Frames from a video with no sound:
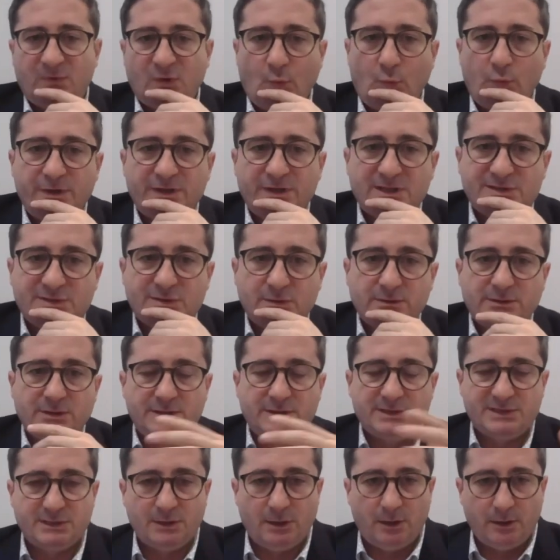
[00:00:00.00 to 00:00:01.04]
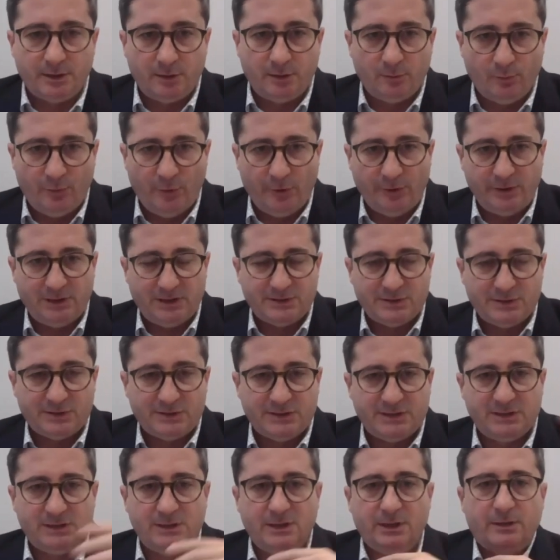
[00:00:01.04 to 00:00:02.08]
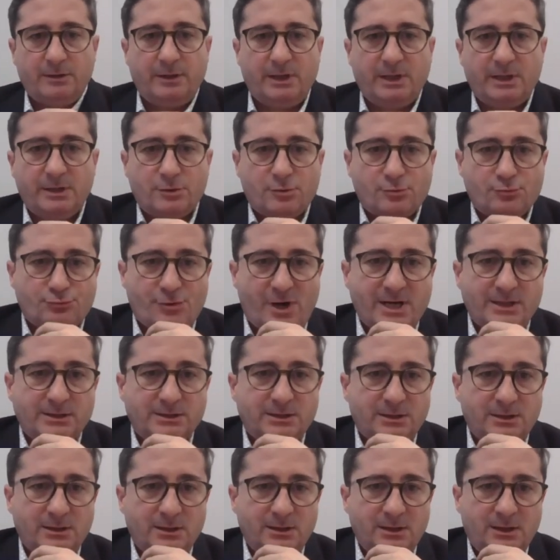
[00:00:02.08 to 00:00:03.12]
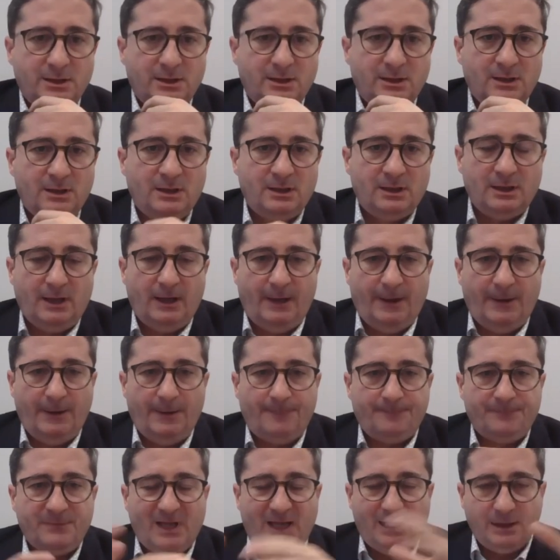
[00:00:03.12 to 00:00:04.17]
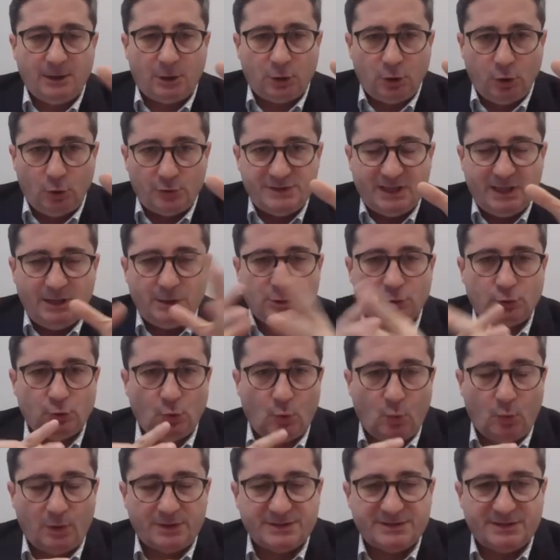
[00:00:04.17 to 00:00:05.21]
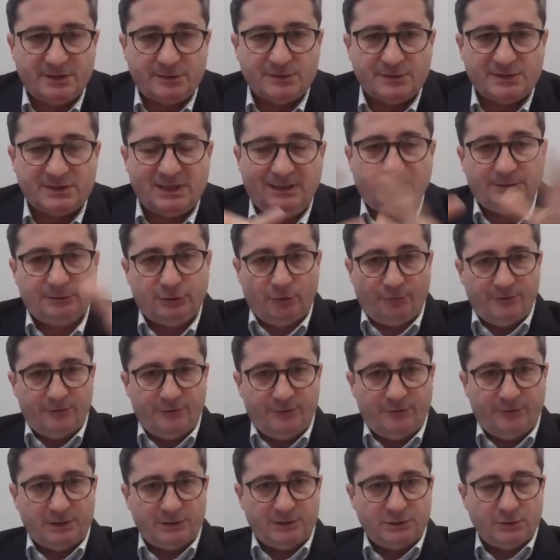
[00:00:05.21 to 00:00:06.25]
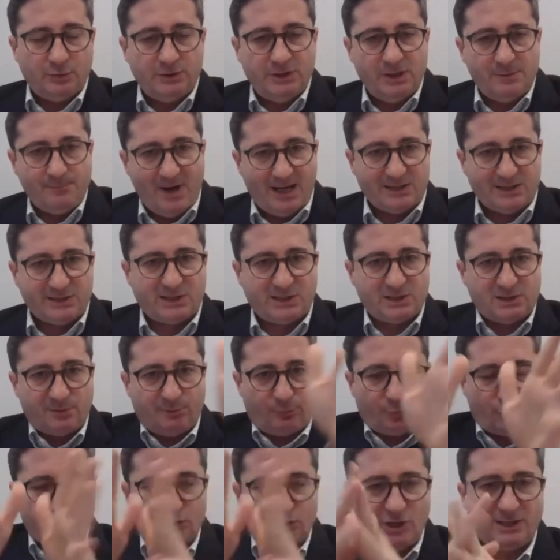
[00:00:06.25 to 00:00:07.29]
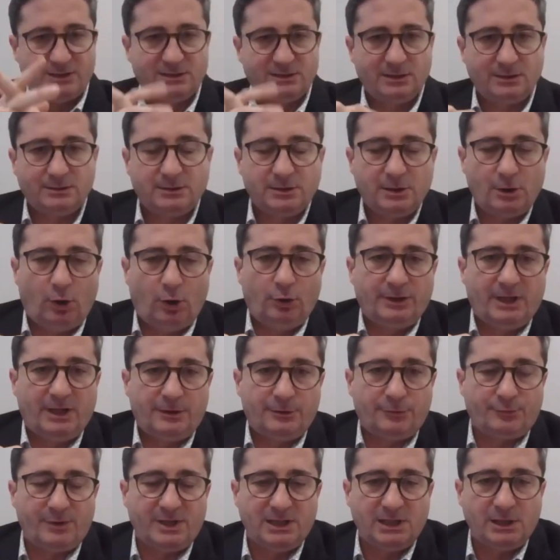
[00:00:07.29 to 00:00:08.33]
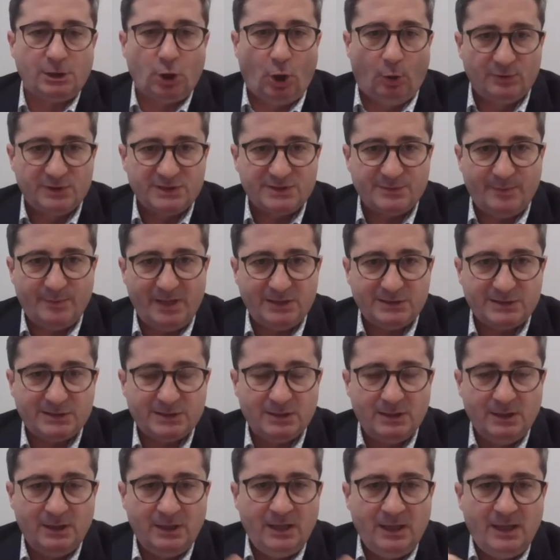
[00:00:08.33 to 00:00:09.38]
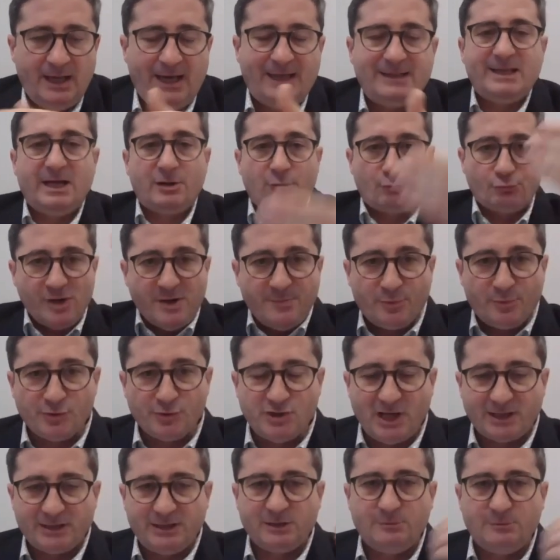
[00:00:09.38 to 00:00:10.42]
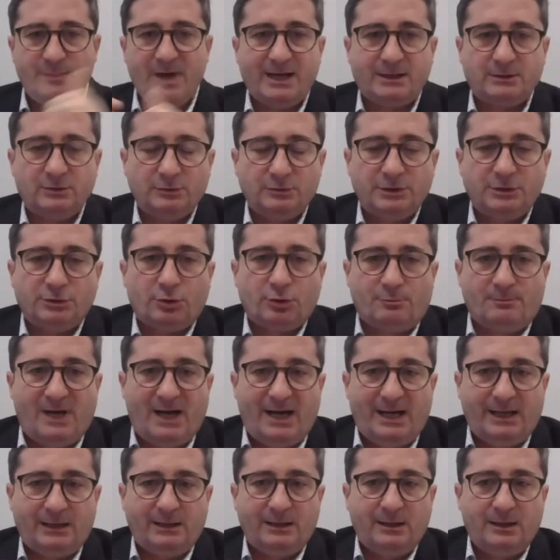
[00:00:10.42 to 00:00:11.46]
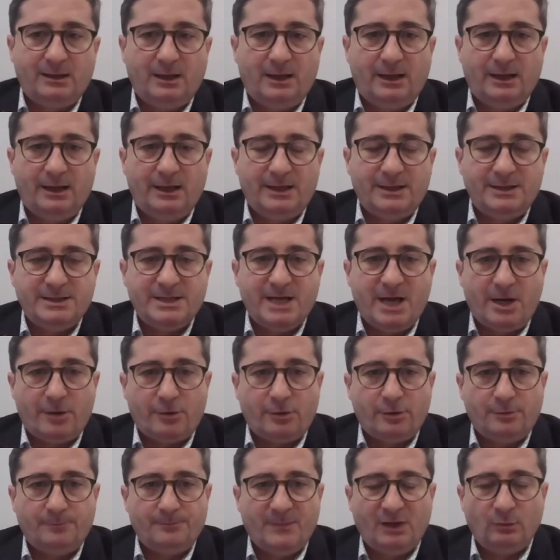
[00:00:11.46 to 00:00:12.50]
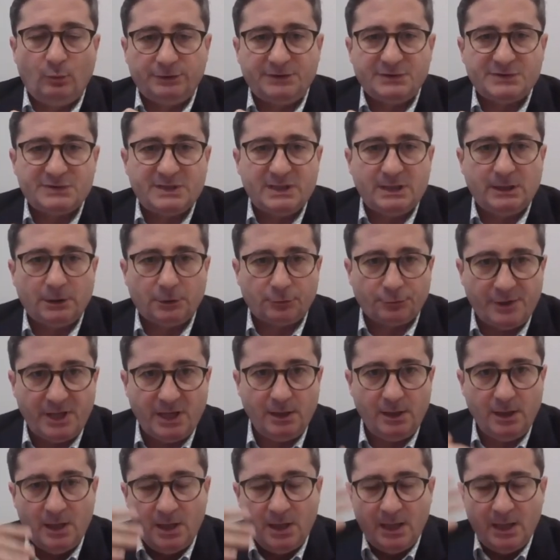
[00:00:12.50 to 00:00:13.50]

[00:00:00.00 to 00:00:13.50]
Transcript: with a certain starting point, as you see there in red, and closing in towards the result of the 2D masks projected on a 3D common space, and then reprojected back to determine the error. And what you see in green